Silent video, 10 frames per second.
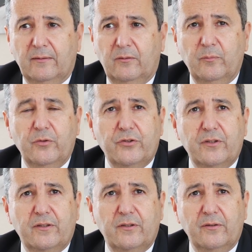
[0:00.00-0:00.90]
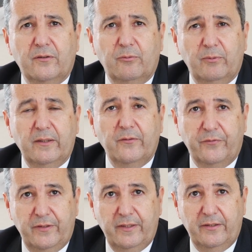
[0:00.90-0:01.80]
almost
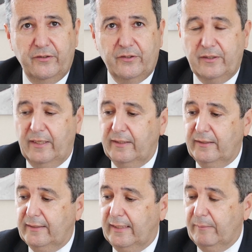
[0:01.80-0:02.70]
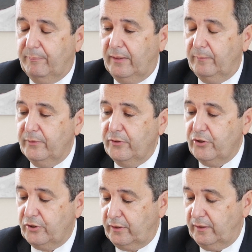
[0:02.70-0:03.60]
12 years, and I
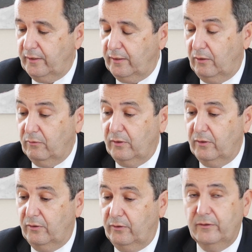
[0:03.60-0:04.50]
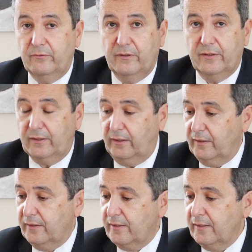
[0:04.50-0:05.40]
published uh, our early
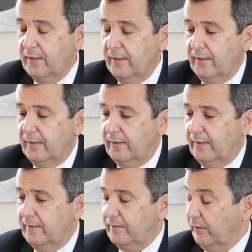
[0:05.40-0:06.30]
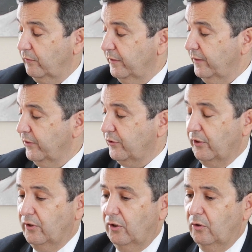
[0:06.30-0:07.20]
results uh, several years
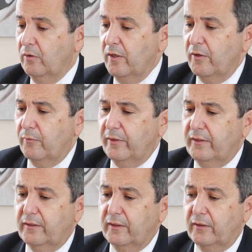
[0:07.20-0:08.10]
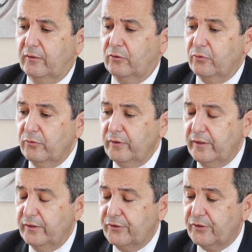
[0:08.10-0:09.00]
ago. We did a two
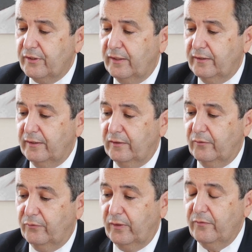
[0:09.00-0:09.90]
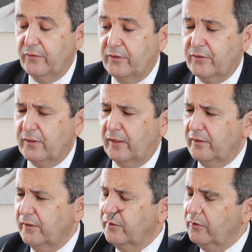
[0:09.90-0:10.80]
year study and a five year
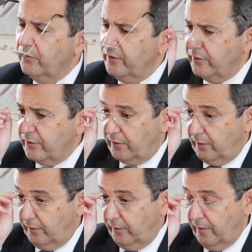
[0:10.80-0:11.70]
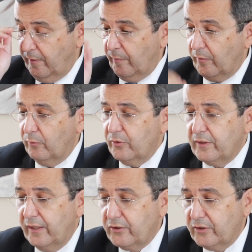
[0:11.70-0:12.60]
study, and the two year study was
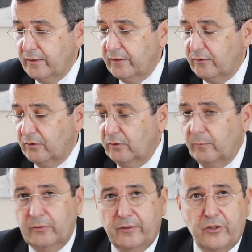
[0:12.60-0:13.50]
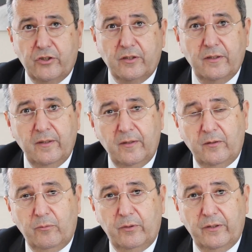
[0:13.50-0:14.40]
actually a collaboration
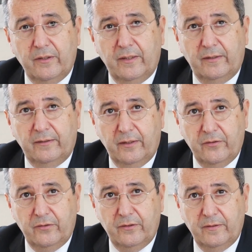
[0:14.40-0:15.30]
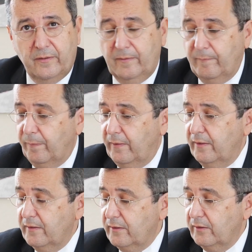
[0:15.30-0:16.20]
with another um,
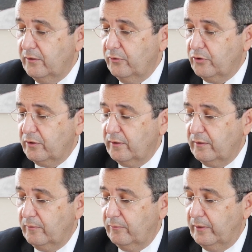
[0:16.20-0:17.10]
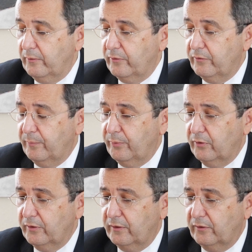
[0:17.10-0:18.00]
institution where we
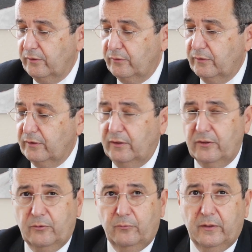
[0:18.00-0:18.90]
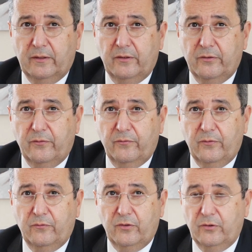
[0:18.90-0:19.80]
reported on the results of
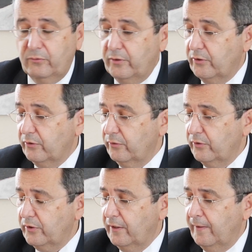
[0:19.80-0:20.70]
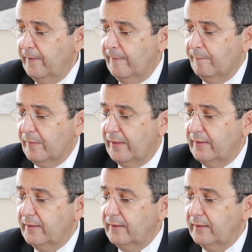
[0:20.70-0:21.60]
152 endurers.
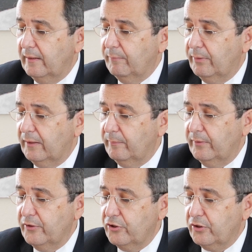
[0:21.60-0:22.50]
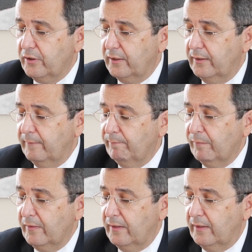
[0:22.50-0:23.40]
And then I published the,
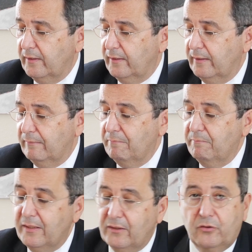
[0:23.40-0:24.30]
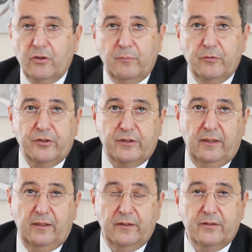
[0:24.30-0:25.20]
the midterm
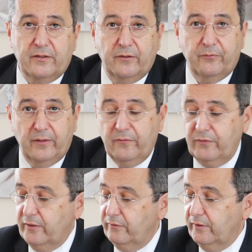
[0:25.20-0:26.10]
results, the five year